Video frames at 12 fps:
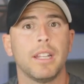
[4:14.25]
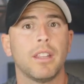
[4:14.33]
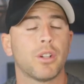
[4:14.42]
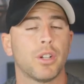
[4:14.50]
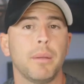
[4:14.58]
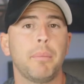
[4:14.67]

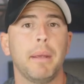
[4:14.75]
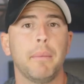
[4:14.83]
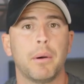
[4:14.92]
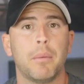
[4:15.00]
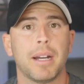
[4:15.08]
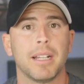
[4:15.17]
30
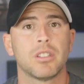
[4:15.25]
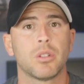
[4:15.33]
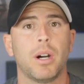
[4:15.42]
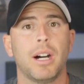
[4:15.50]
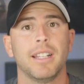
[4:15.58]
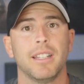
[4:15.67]
people in my
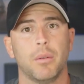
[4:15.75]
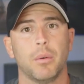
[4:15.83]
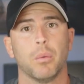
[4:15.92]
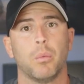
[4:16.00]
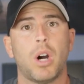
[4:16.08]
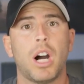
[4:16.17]
squad that
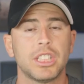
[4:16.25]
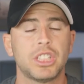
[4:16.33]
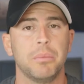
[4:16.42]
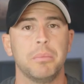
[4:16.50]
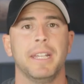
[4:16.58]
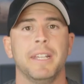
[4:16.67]
were
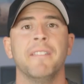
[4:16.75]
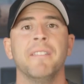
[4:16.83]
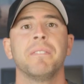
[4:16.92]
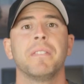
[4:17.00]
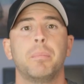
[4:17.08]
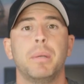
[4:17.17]
watching me
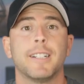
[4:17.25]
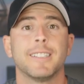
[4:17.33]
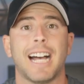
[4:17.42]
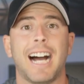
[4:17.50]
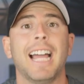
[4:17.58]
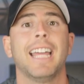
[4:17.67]
because
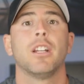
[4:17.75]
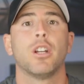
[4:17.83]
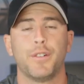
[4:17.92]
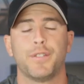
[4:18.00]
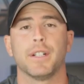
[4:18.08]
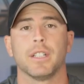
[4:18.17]
I had to
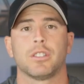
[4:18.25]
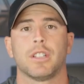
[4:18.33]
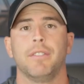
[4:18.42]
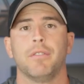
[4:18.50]
go first, right?